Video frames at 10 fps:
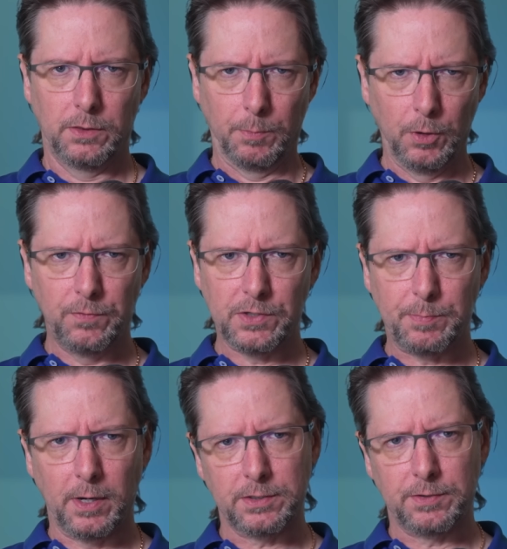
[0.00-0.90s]
The move is
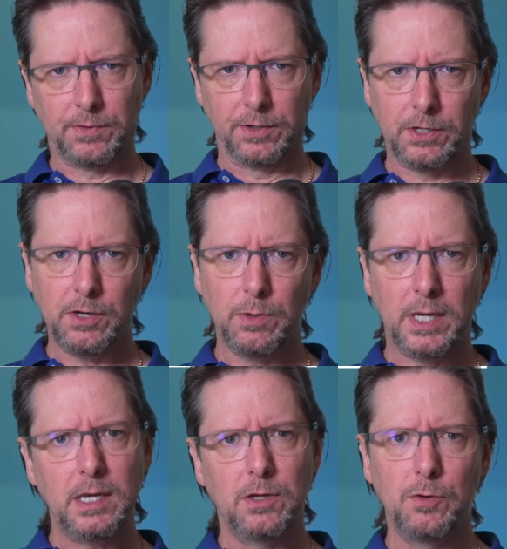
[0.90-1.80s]
part of the new
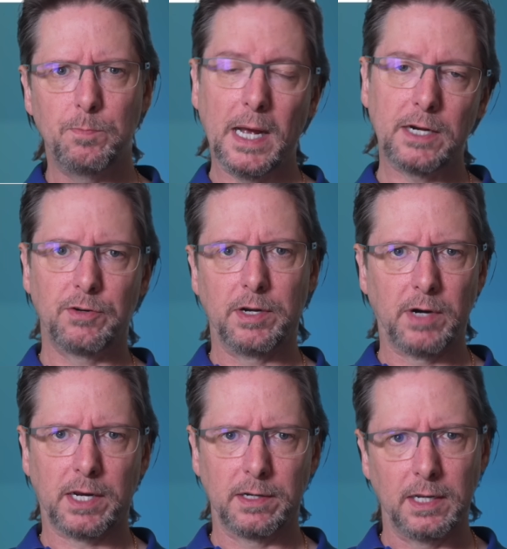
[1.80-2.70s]
EU battery
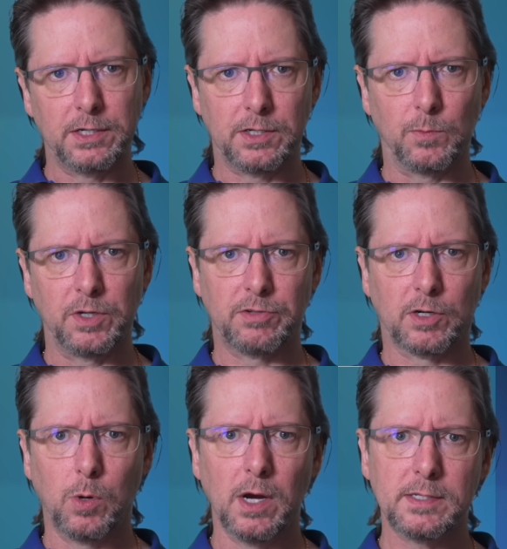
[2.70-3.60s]
regulation, which
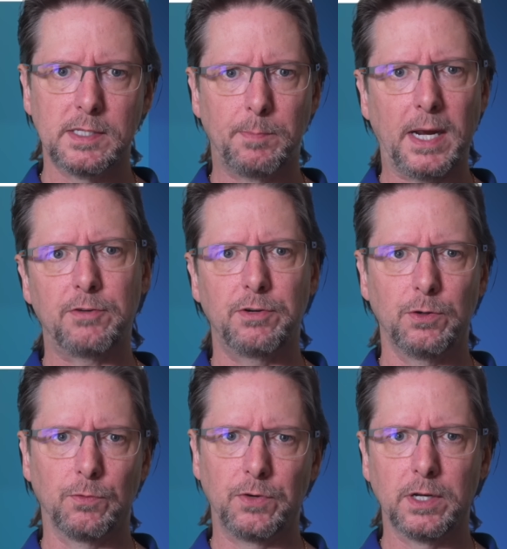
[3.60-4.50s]
requires the battery
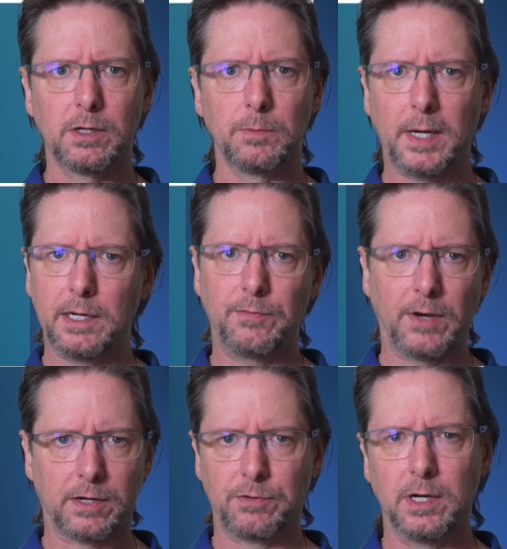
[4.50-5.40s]
or vehicle
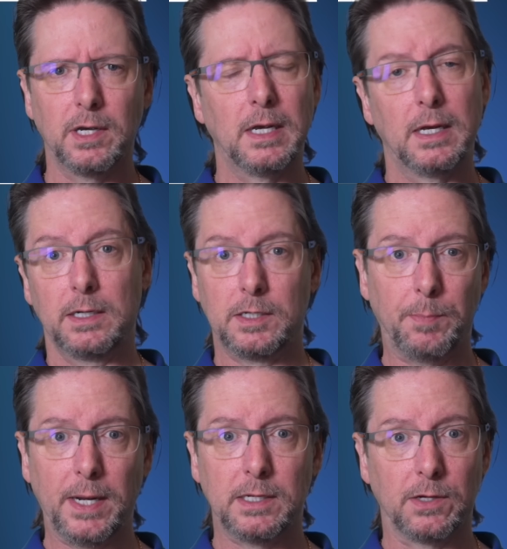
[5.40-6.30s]
manufacturer,
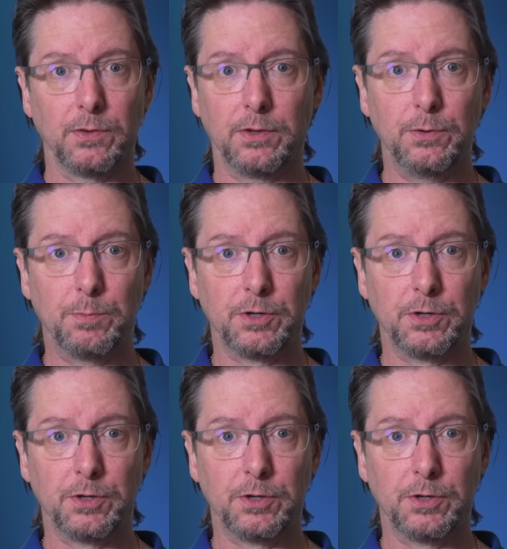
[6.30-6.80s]
depending on who